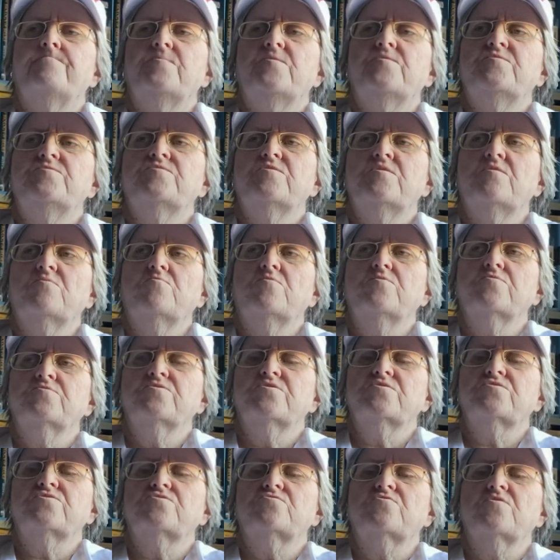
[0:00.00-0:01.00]
is it will
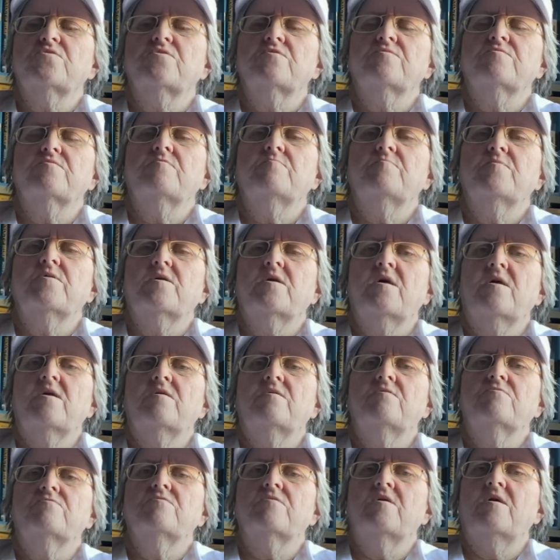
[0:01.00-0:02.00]
just trigger them
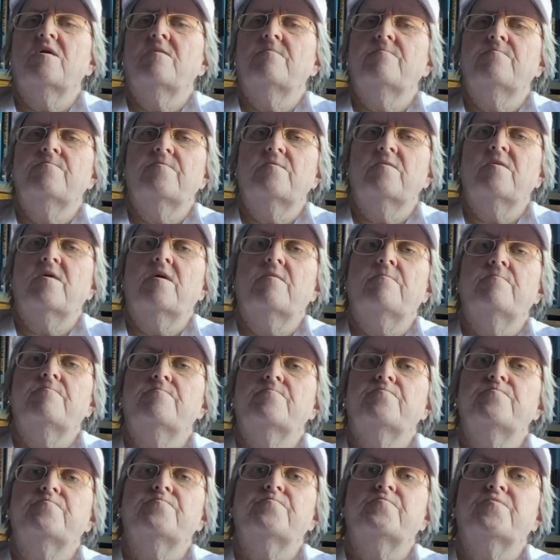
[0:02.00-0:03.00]
again,
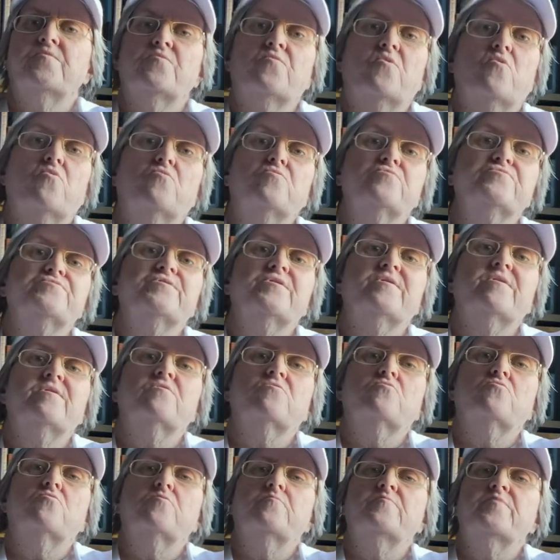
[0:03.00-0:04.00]
and their whole
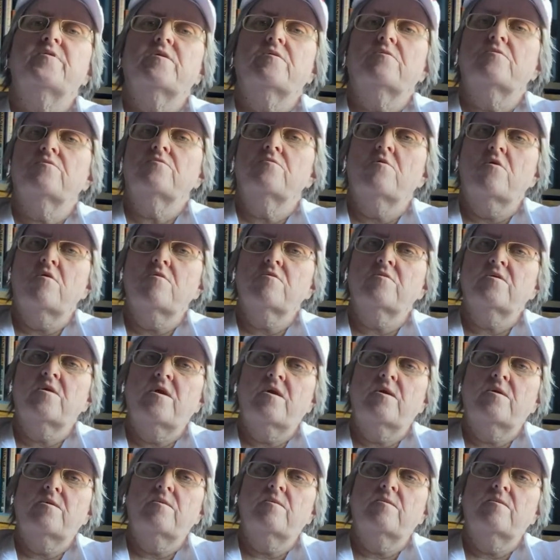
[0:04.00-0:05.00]
cycle will be
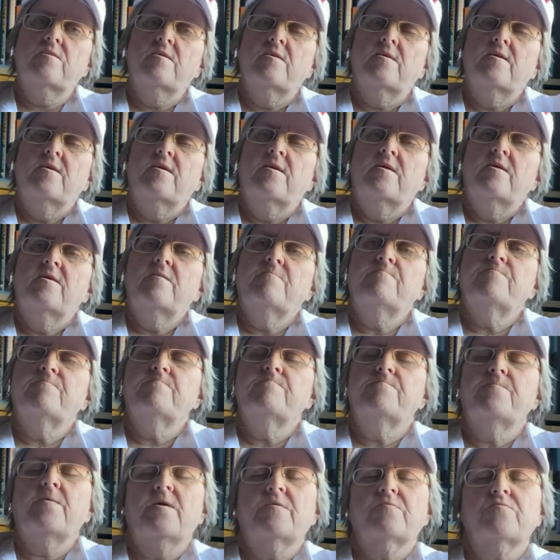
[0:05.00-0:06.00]
elongated if in
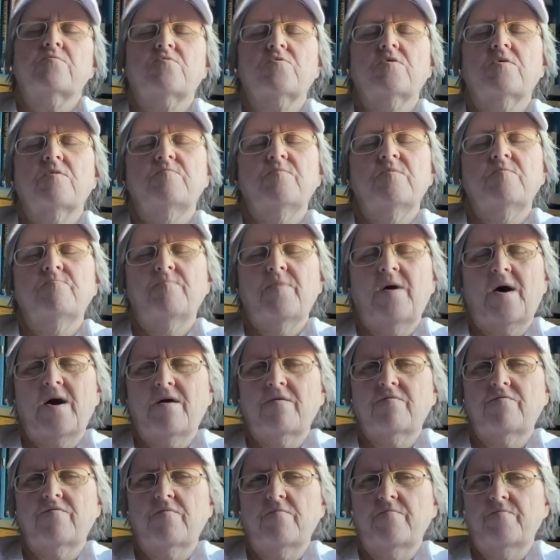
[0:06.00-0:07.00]
fact they're coming
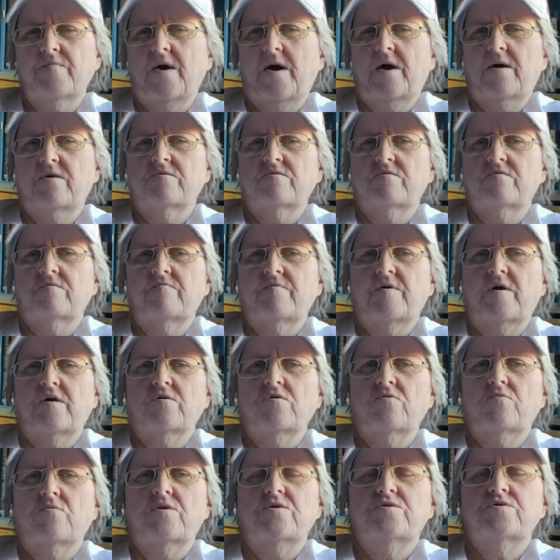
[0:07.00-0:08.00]
back from that
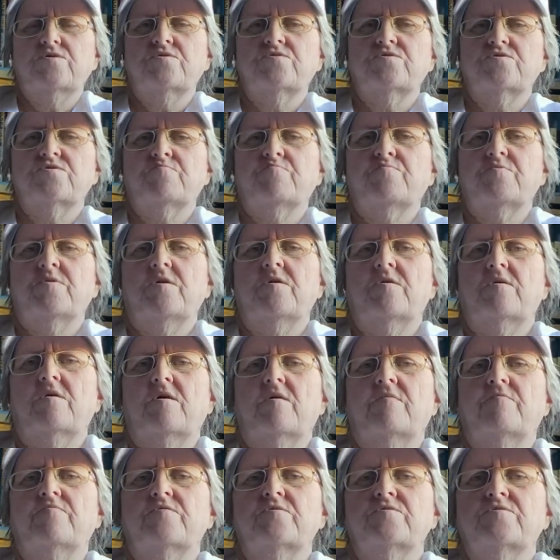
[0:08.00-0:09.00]
devaluation split
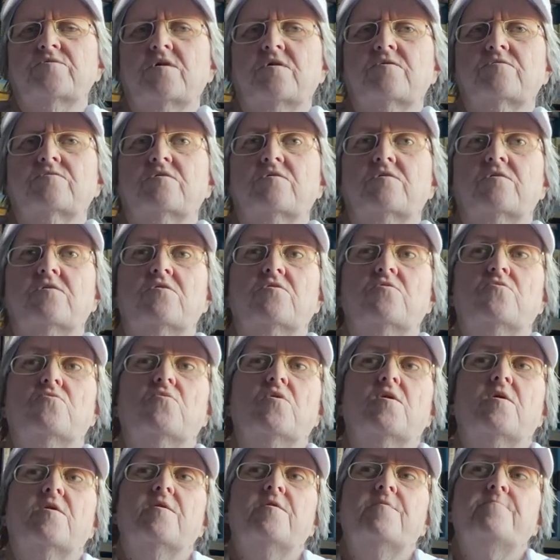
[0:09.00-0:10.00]
of rejecting you
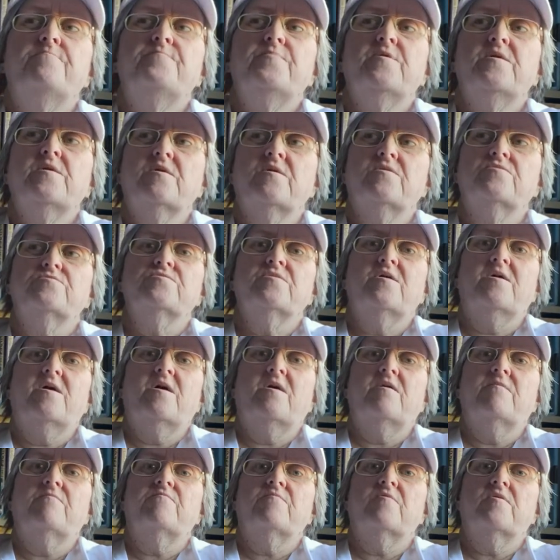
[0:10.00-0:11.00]
because they
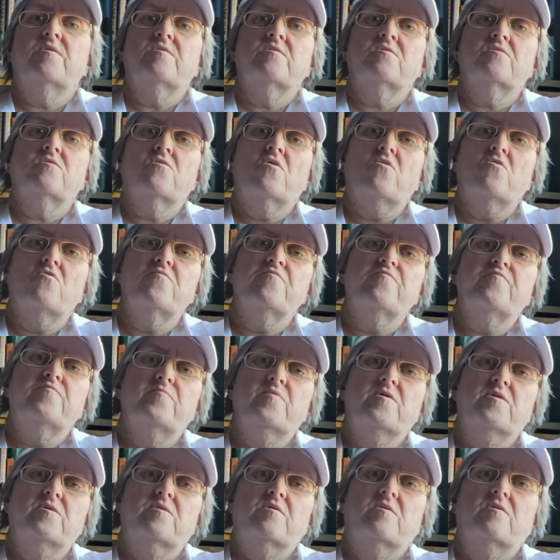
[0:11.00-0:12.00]
have an
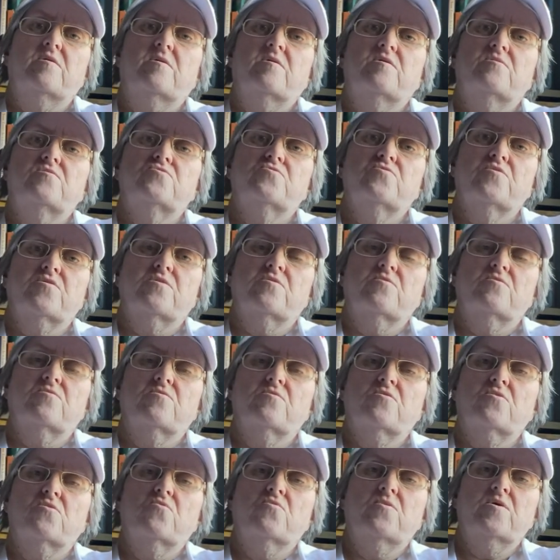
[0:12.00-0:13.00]
engulfment trigger
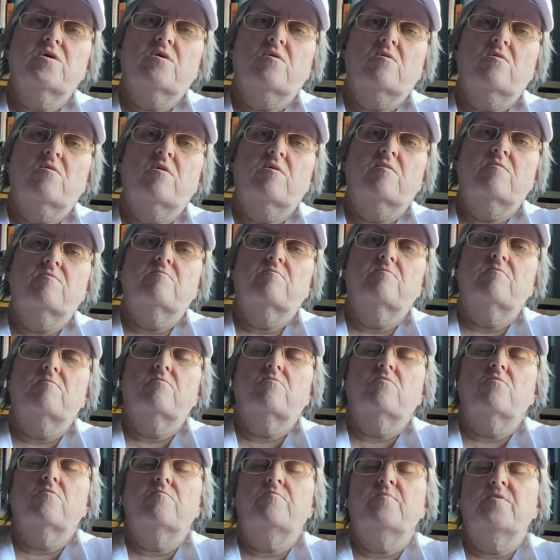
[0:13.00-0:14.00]
going on,
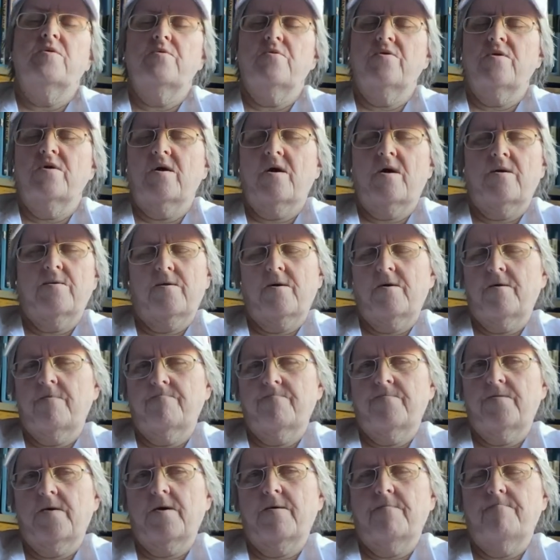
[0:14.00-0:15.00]
or a myriad
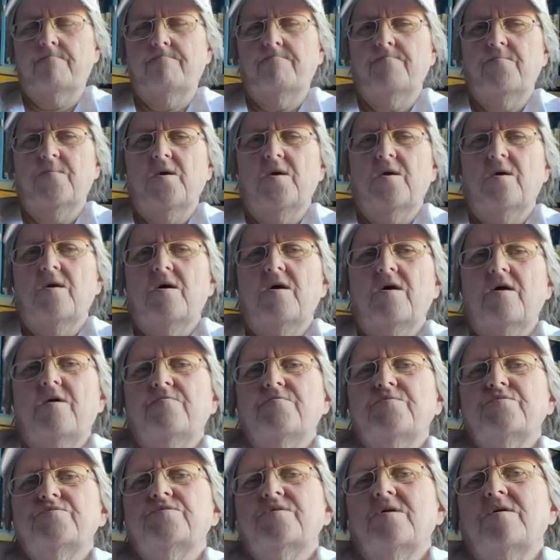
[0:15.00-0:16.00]
of them. And
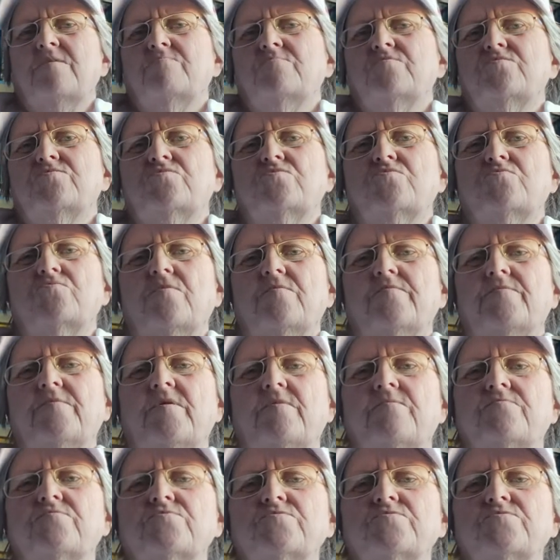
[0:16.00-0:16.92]
the same is true on the other